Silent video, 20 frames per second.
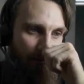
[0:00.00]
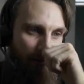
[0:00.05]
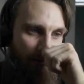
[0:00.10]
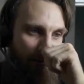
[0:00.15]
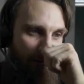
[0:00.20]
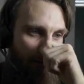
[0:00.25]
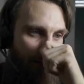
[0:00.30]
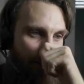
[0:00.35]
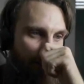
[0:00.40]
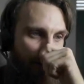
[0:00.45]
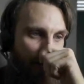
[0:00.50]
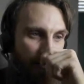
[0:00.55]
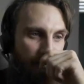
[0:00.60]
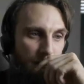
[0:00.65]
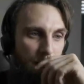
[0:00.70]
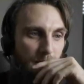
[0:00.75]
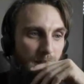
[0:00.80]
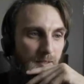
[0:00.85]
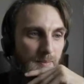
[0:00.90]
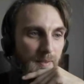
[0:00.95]
radiallahu ta'ala
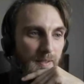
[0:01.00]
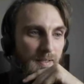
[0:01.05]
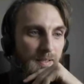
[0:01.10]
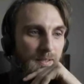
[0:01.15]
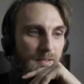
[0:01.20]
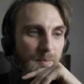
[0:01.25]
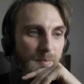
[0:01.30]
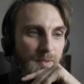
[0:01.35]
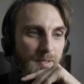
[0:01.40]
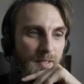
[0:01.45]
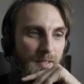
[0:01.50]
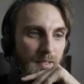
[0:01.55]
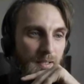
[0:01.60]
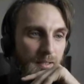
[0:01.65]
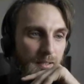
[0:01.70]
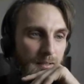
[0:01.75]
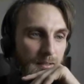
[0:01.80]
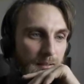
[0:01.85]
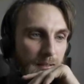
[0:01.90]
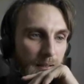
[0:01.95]
anhum ajma'in to partake
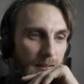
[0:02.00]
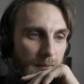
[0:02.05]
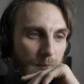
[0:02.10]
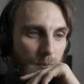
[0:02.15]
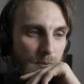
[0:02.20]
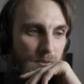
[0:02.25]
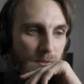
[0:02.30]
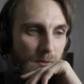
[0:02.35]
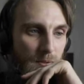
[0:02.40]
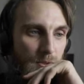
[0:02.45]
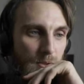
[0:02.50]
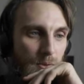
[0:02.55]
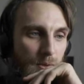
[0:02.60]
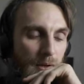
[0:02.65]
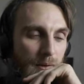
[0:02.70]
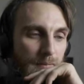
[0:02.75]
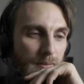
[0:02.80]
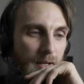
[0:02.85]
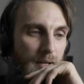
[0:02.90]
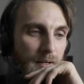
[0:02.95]
in and was also
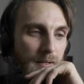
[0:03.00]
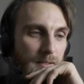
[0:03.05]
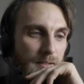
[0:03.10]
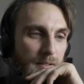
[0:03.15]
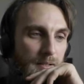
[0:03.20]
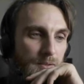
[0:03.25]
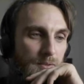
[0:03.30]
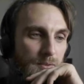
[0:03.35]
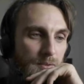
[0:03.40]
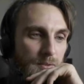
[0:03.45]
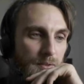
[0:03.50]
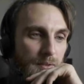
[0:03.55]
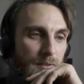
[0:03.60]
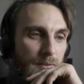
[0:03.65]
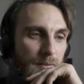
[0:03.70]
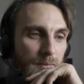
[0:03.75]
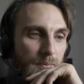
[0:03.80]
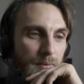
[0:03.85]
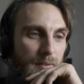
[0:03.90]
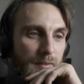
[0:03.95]
advocated essential to
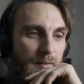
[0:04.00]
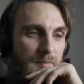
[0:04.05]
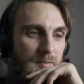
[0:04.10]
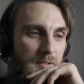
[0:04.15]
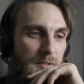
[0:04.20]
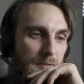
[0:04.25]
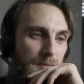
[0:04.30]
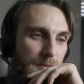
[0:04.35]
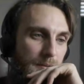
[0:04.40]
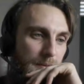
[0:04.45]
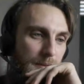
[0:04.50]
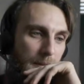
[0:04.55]
the rearing of children.